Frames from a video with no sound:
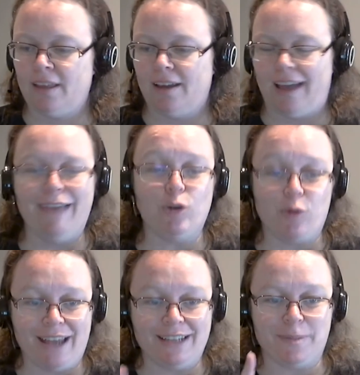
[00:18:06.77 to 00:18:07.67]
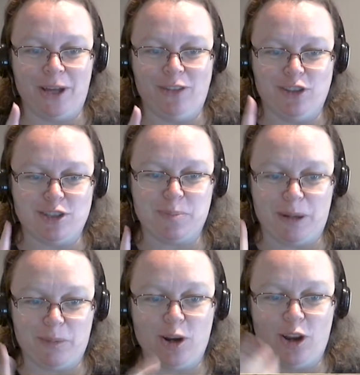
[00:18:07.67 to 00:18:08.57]
I have a rant about this, but
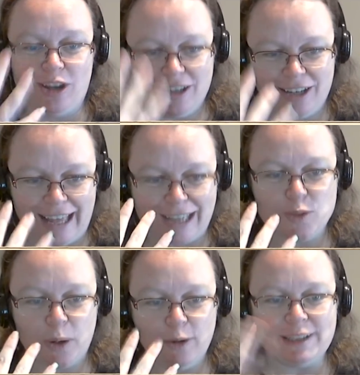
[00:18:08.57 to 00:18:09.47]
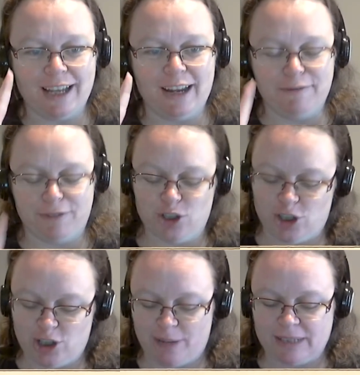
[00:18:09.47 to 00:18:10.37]
I'm going to swallow it down and finish the
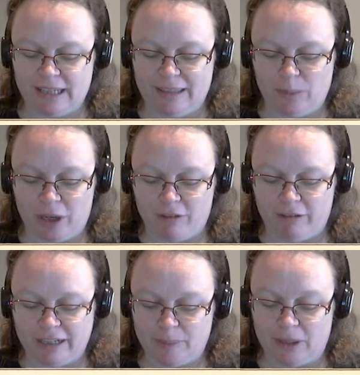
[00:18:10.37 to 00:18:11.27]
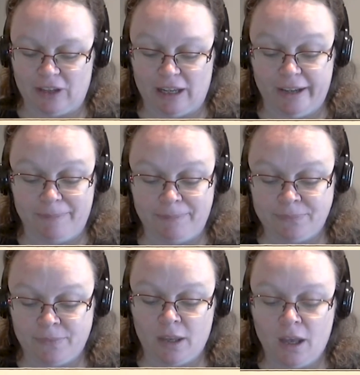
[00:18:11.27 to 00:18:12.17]
chapter, and then we can rant about the lion.
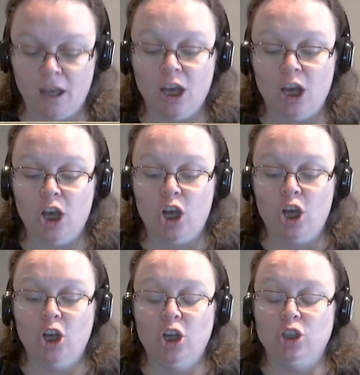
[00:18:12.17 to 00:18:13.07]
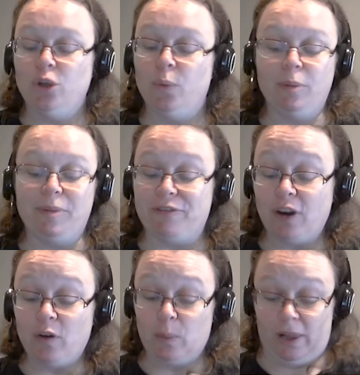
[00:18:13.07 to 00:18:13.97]
You will be
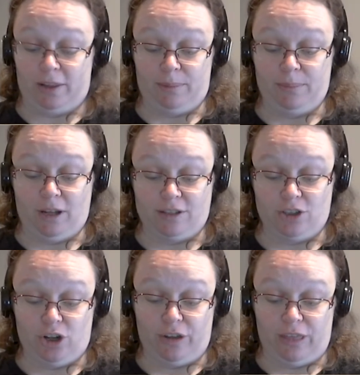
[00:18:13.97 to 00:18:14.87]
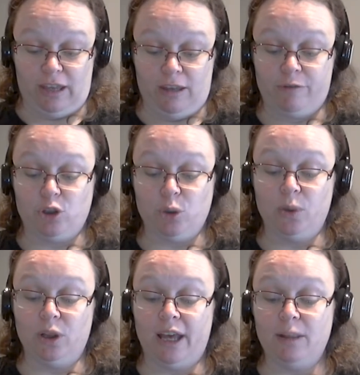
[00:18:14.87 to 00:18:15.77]
very welcome, answered Dorothy, for you
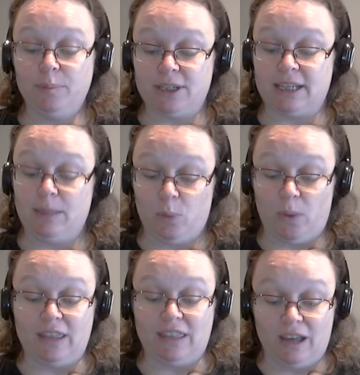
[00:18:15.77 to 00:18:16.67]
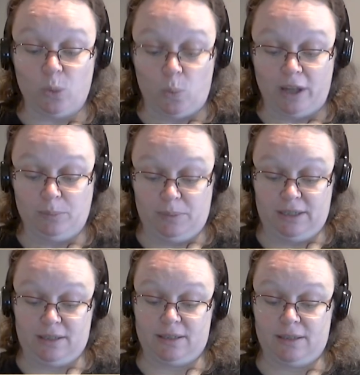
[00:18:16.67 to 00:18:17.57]
will help to keep away the other wild
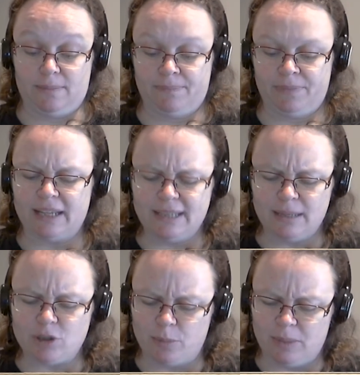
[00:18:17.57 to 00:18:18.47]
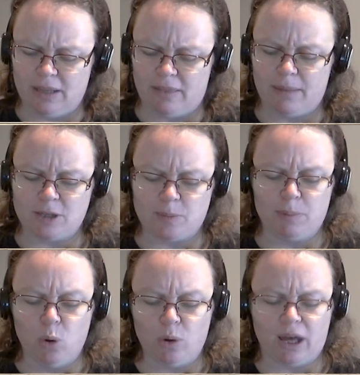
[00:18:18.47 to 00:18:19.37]
beasts. It seems to me they must be
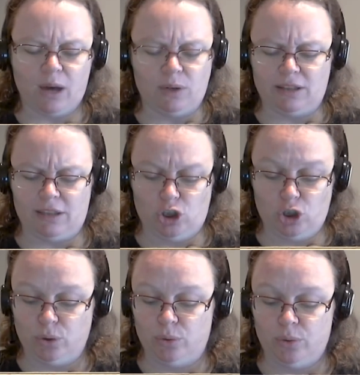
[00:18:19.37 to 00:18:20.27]
more cowardly than you,